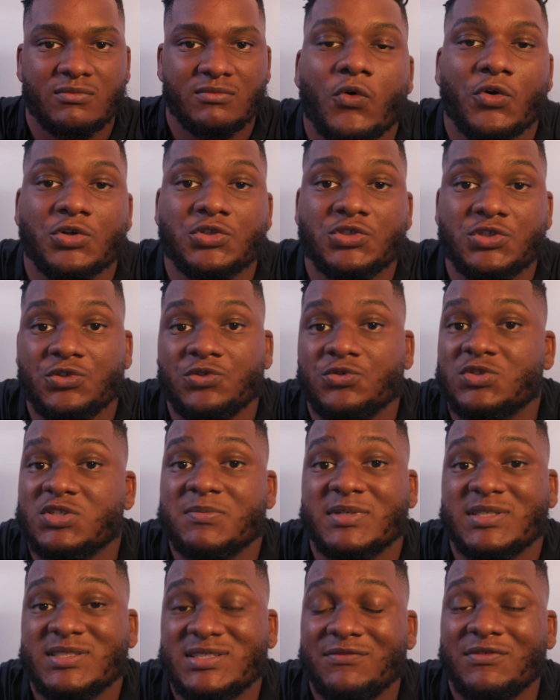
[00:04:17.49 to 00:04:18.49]
Or do you
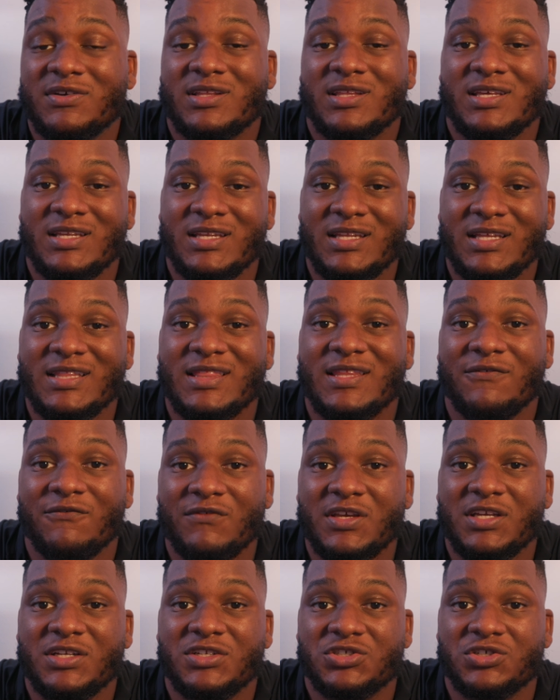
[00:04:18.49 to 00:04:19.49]
specifically need the
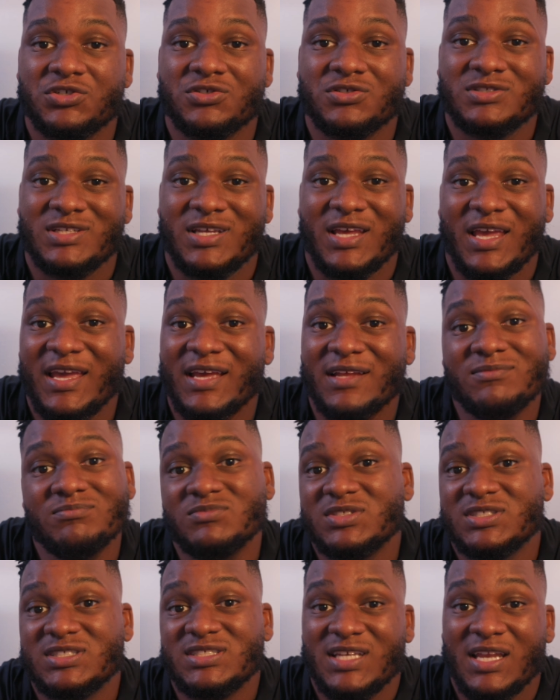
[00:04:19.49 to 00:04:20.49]
features and
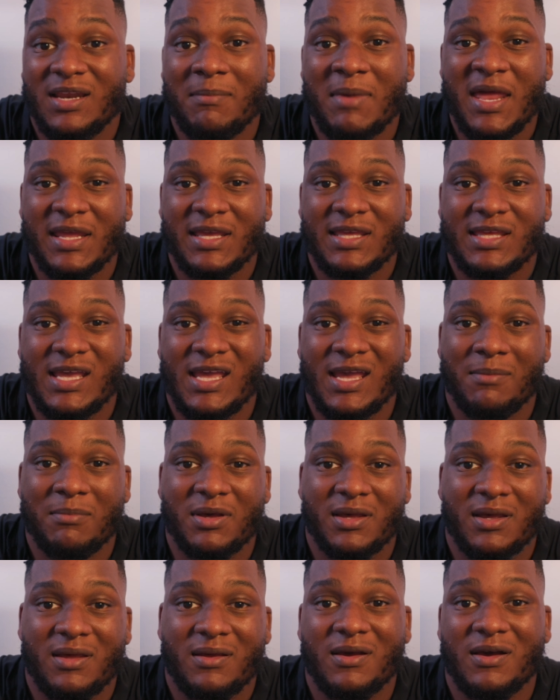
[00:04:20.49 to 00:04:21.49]
cinematic
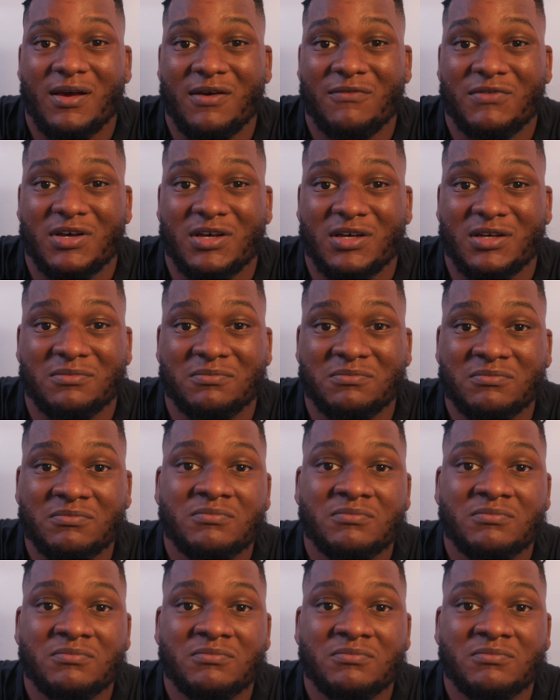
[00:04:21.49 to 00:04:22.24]
gambit of a